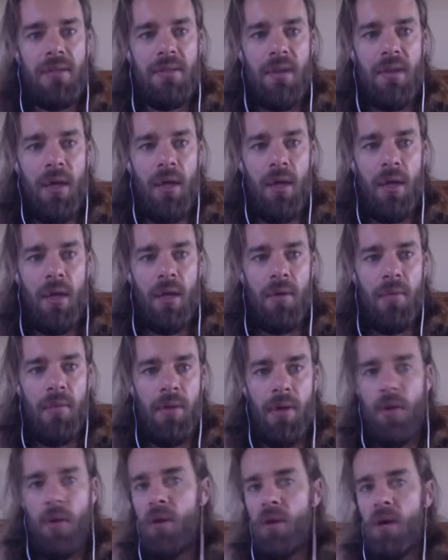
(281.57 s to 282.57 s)

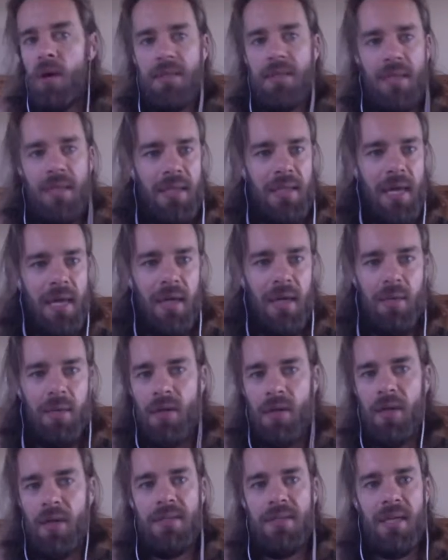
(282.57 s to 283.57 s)
contact Adam,
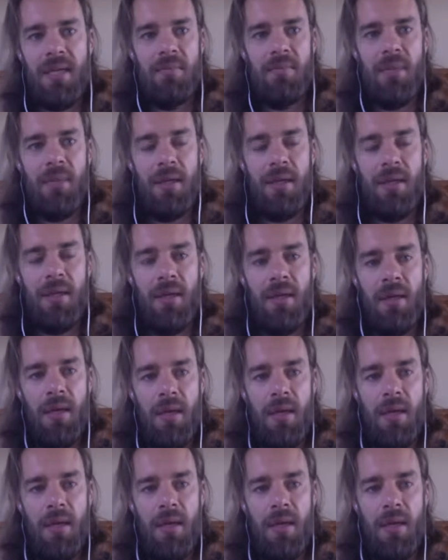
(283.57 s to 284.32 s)
contact me,